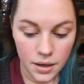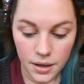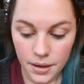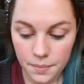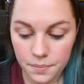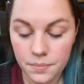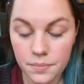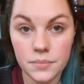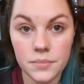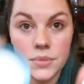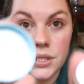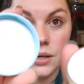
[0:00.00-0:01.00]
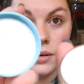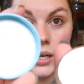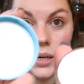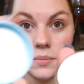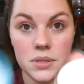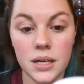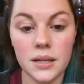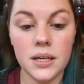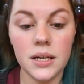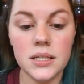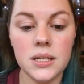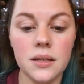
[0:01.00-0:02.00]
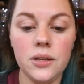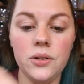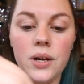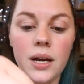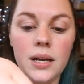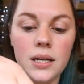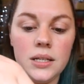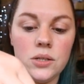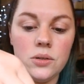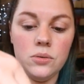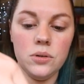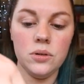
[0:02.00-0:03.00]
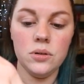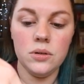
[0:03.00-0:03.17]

Um, so it comes like this and then you get a little,